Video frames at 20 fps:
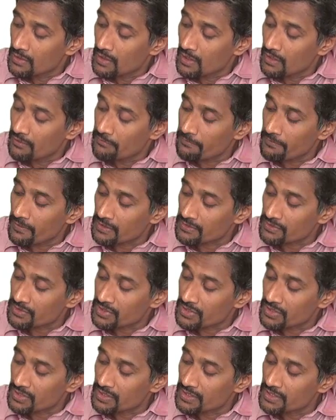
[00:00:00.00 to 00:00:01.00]
a
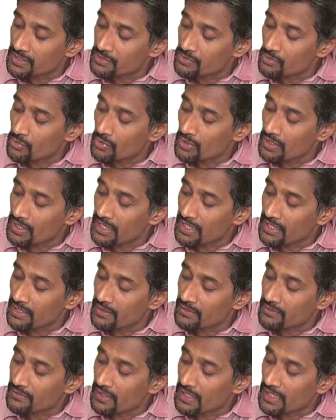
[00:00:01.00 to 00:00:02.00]
function. It is only
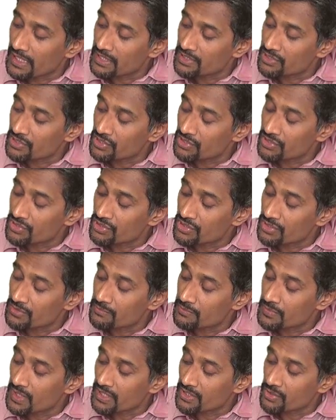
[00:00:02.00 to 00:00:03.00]
a
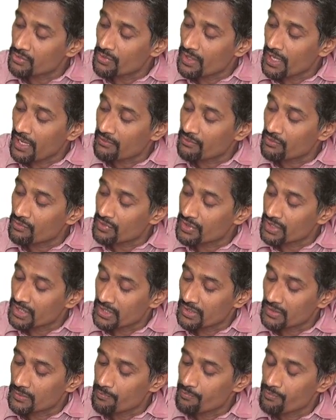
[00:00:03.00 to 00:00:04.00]
relationship that you have over
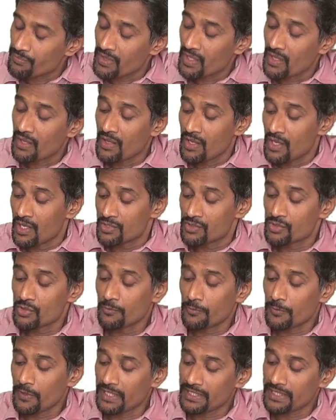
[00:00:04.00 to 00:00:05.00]
here. So for